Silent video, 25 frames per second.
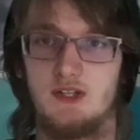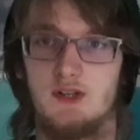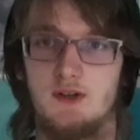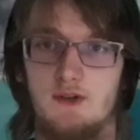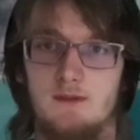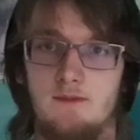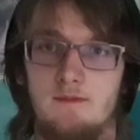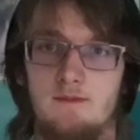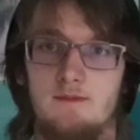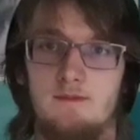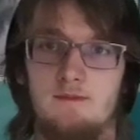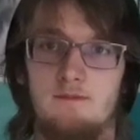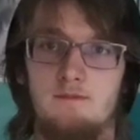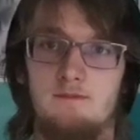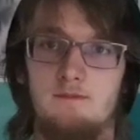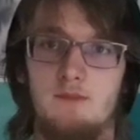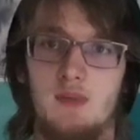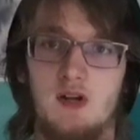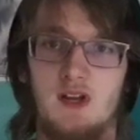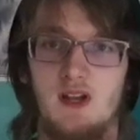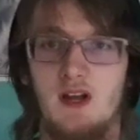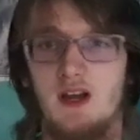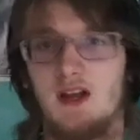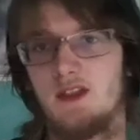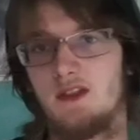year.
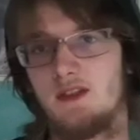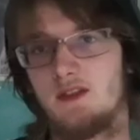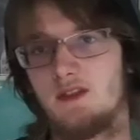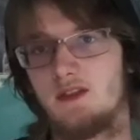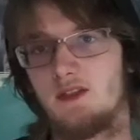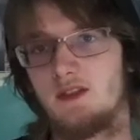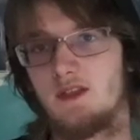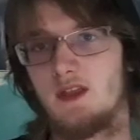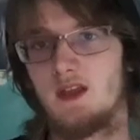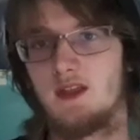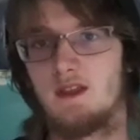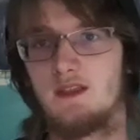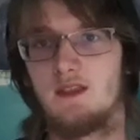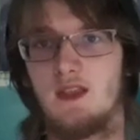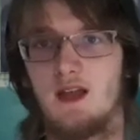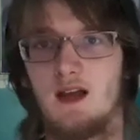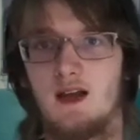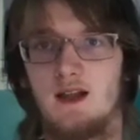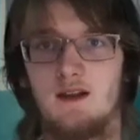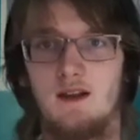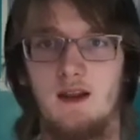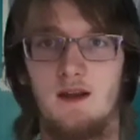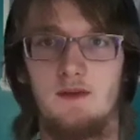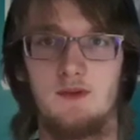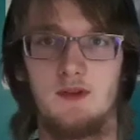But I think
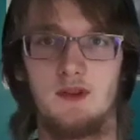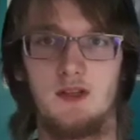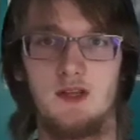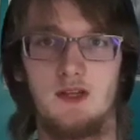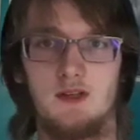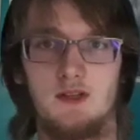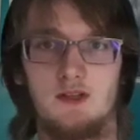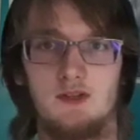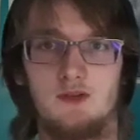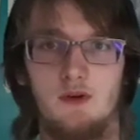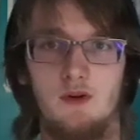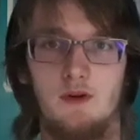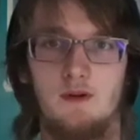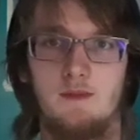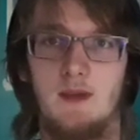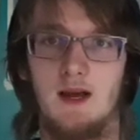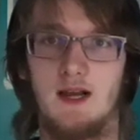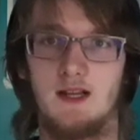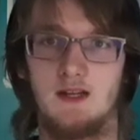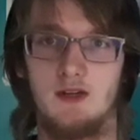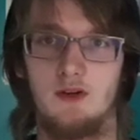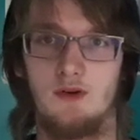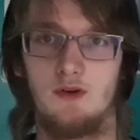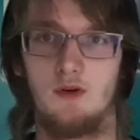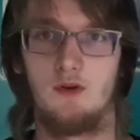that everything is going
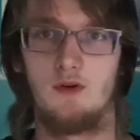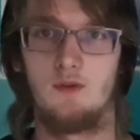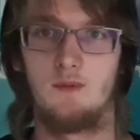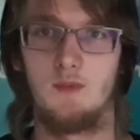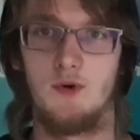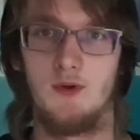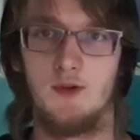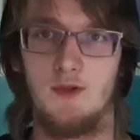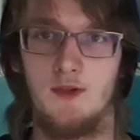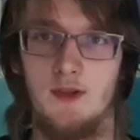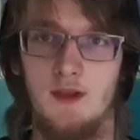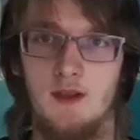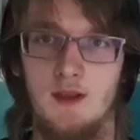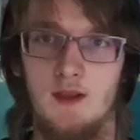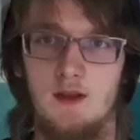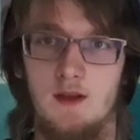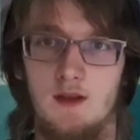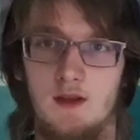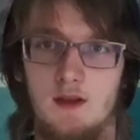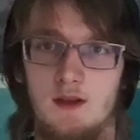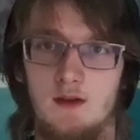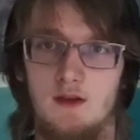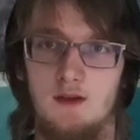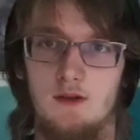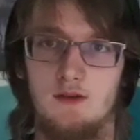back to normal
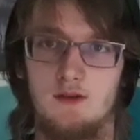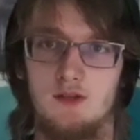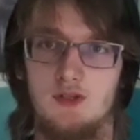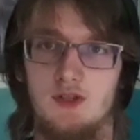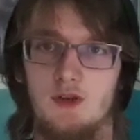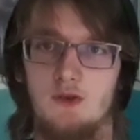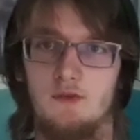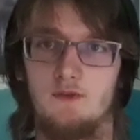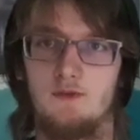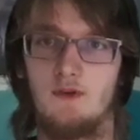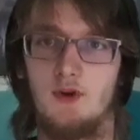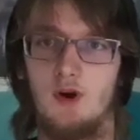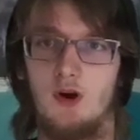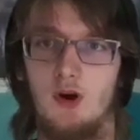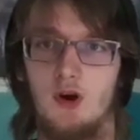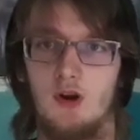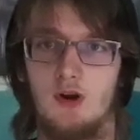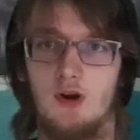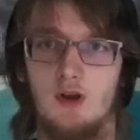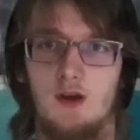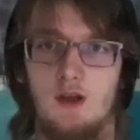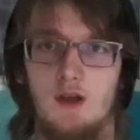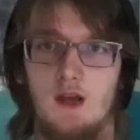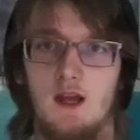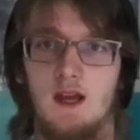so
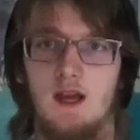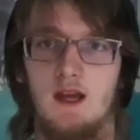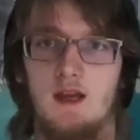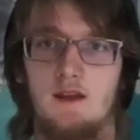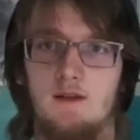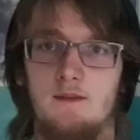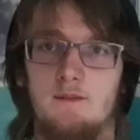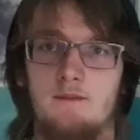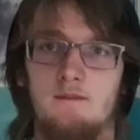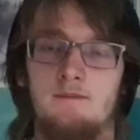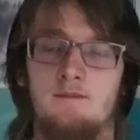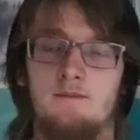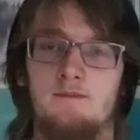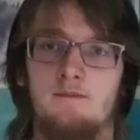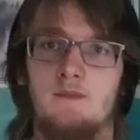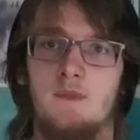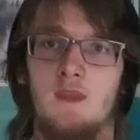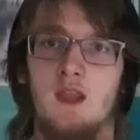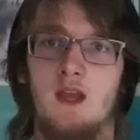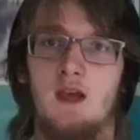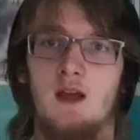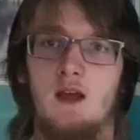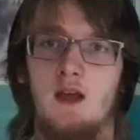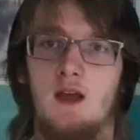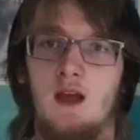far. And
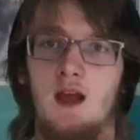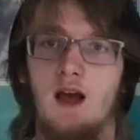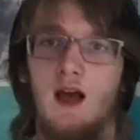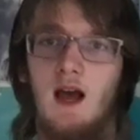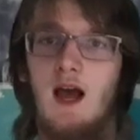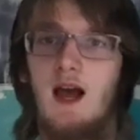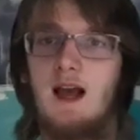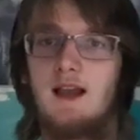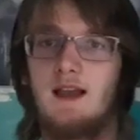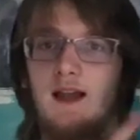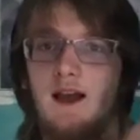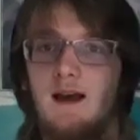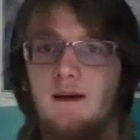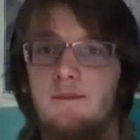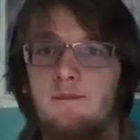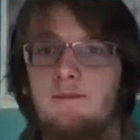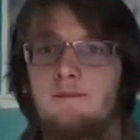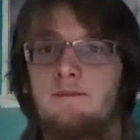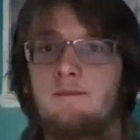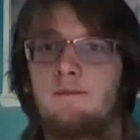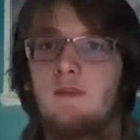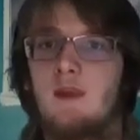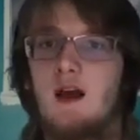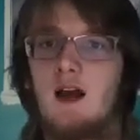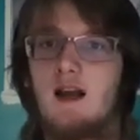I got
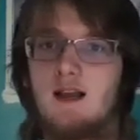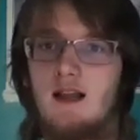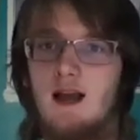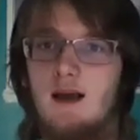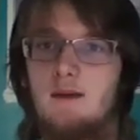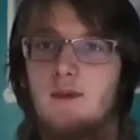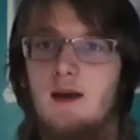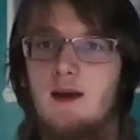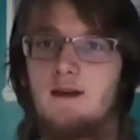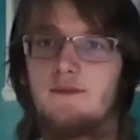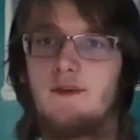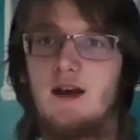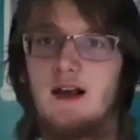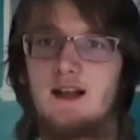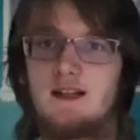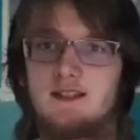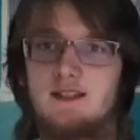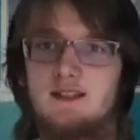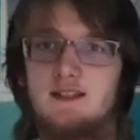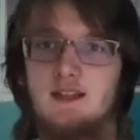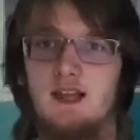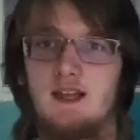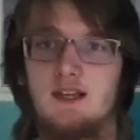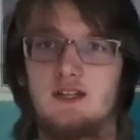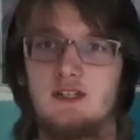my
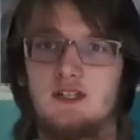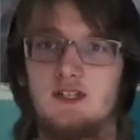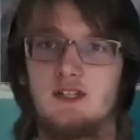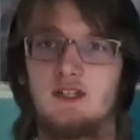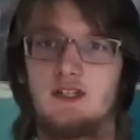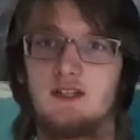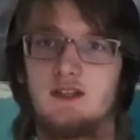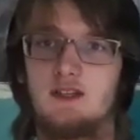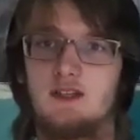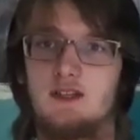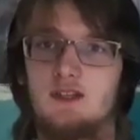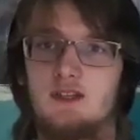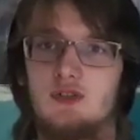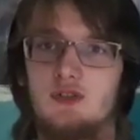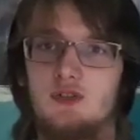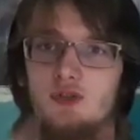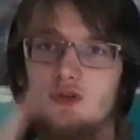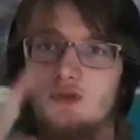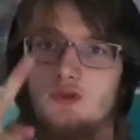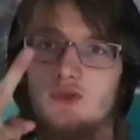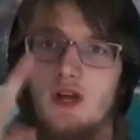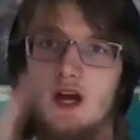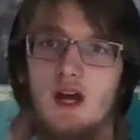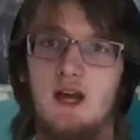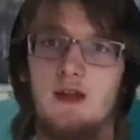vaccination
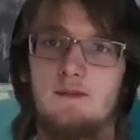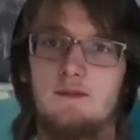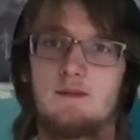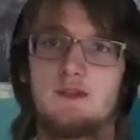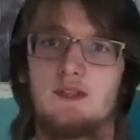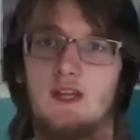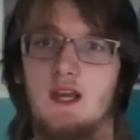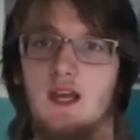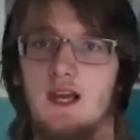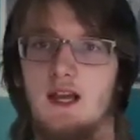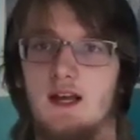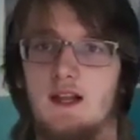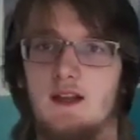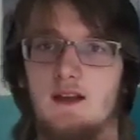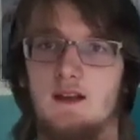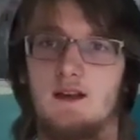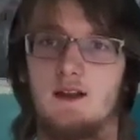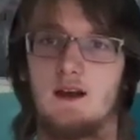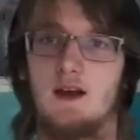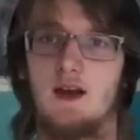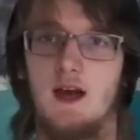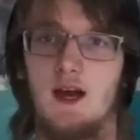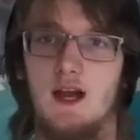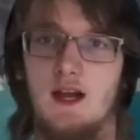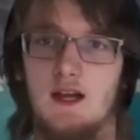2 times, and
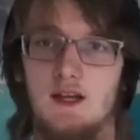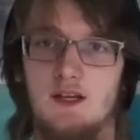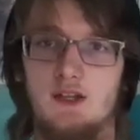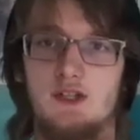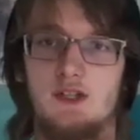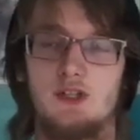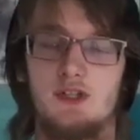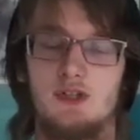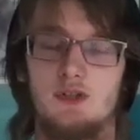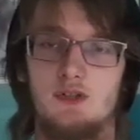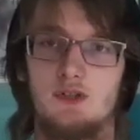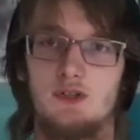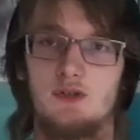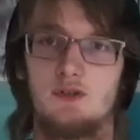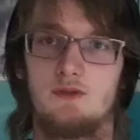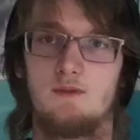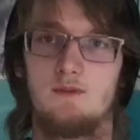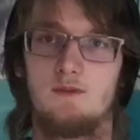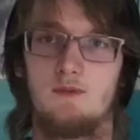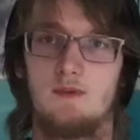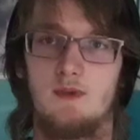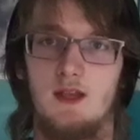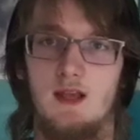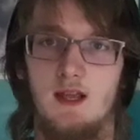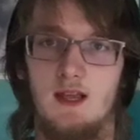I
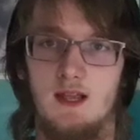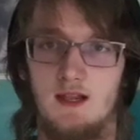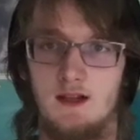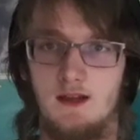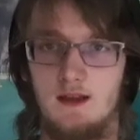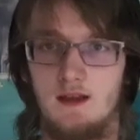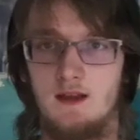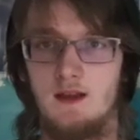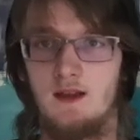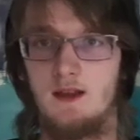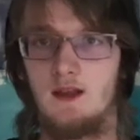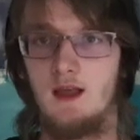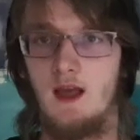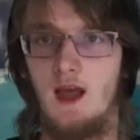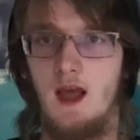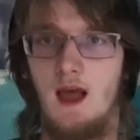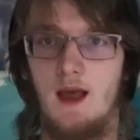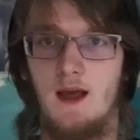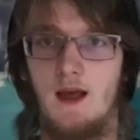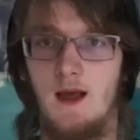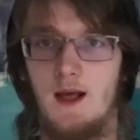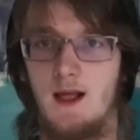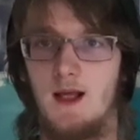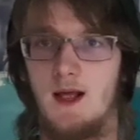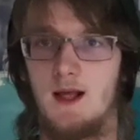
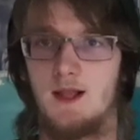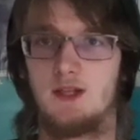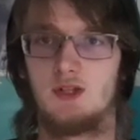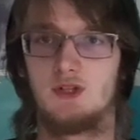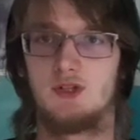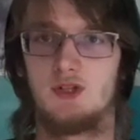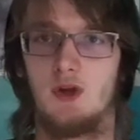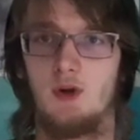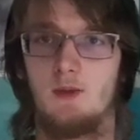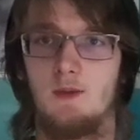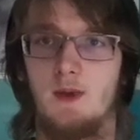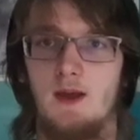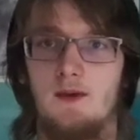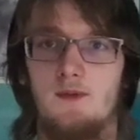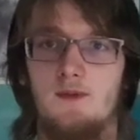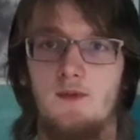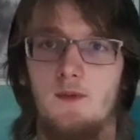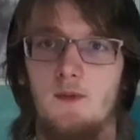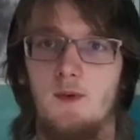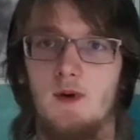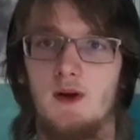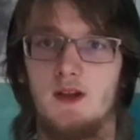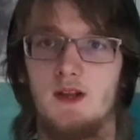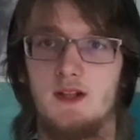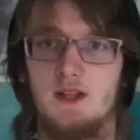just hope
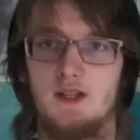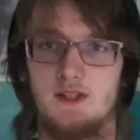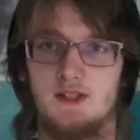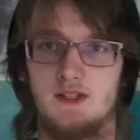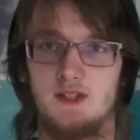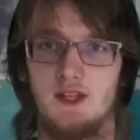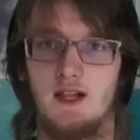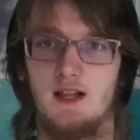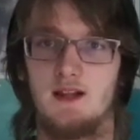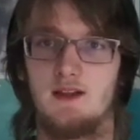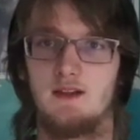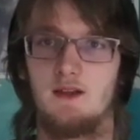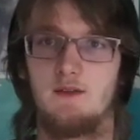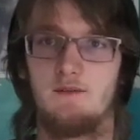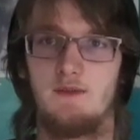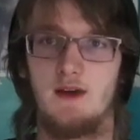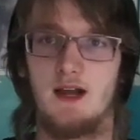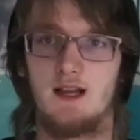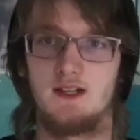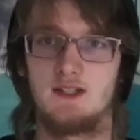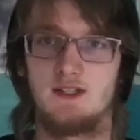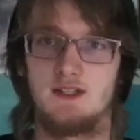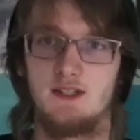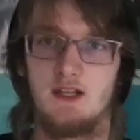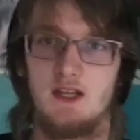everyone is getting the
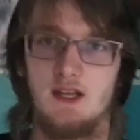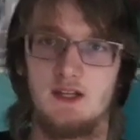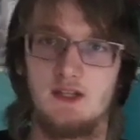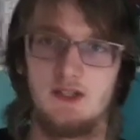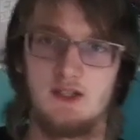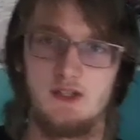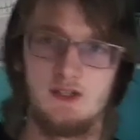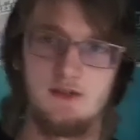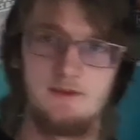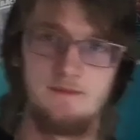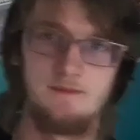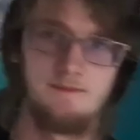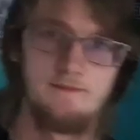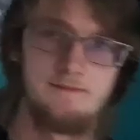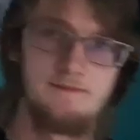vaccination.